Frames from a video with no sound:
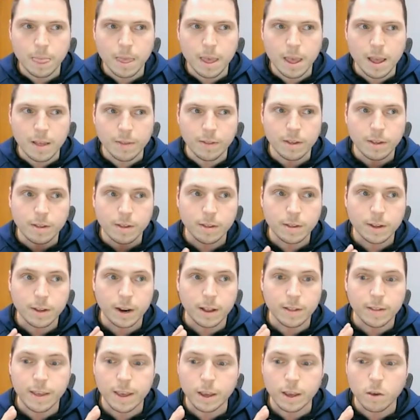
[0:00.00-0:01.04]
and this is going
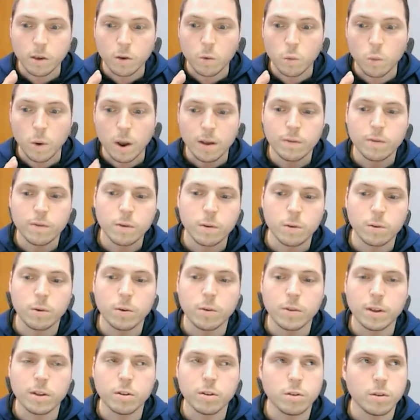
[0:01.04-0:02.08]
to take you way
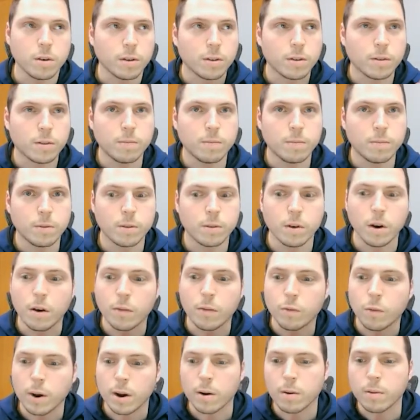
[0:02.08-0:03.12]
further than just
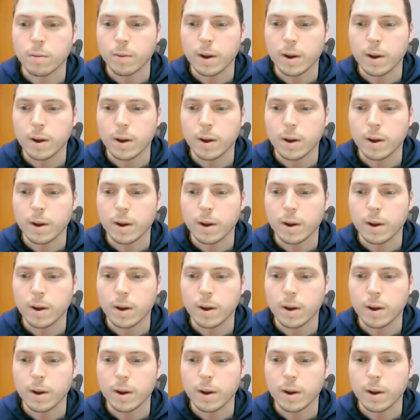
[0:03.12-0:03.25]
software,